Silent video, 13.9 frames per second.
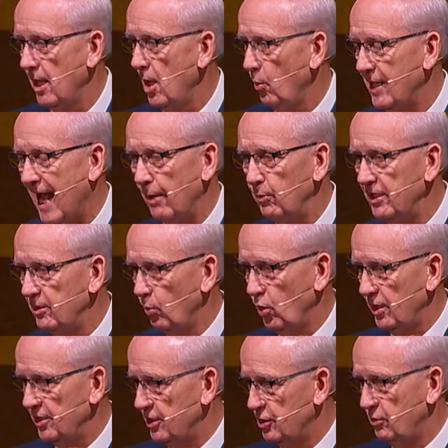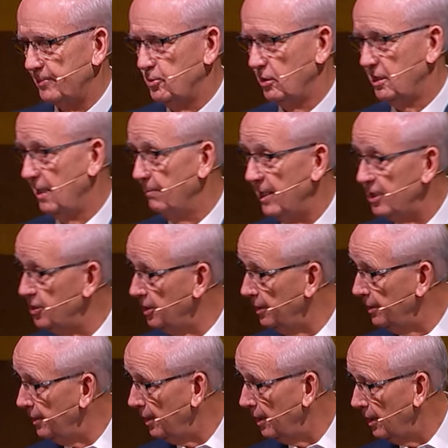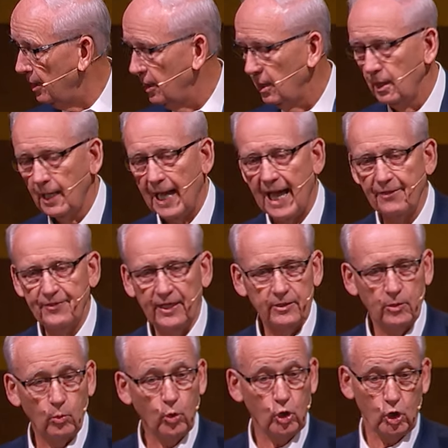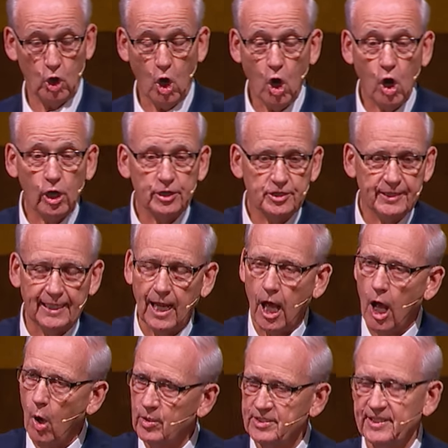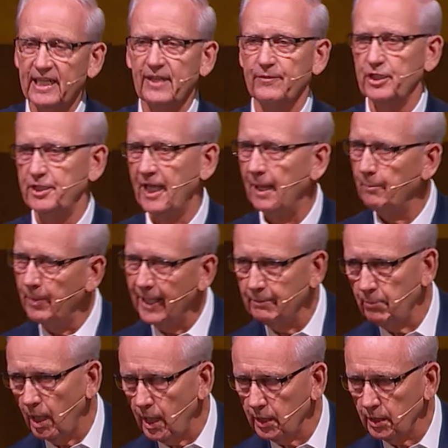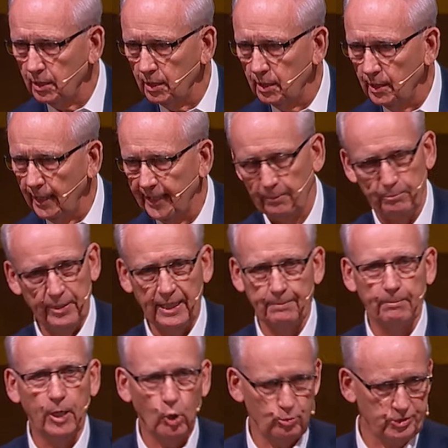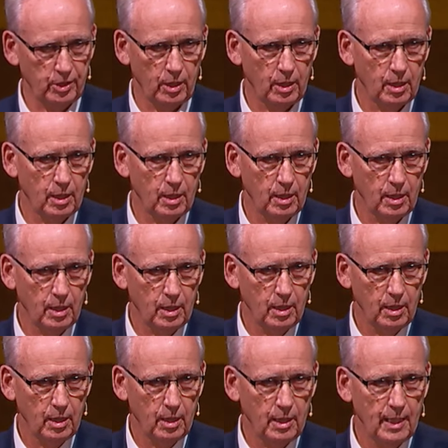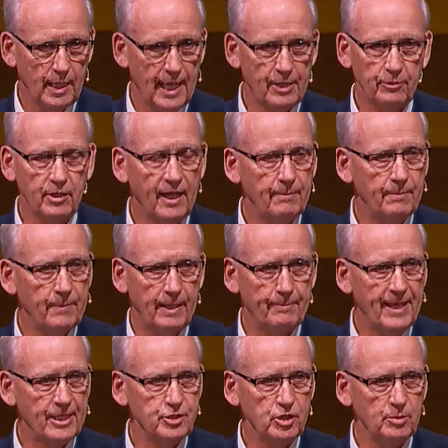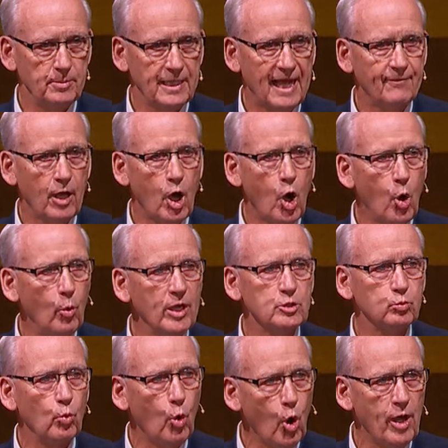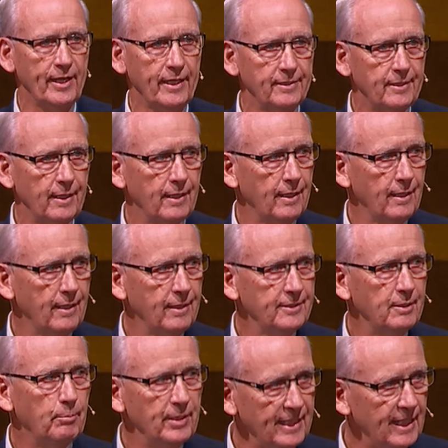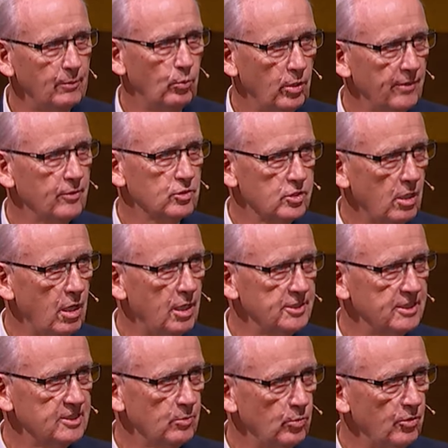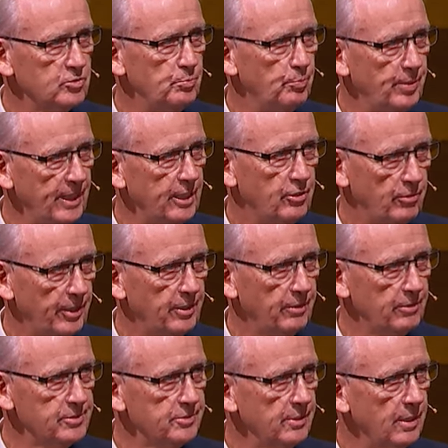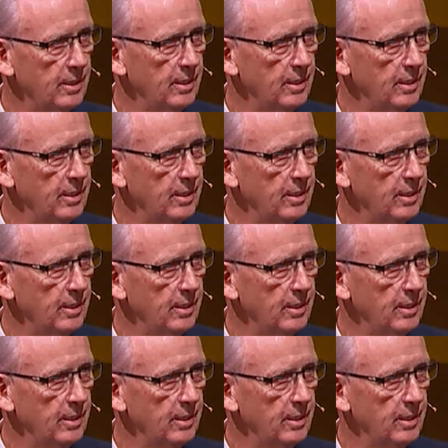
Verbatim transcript: when I read the word in the scripture, commissioned, I think of the word launched, and I always think of a champagne bottle and a big boat. I don't know about you, but I've always wanted to be at one of those launchings and one of those big critters.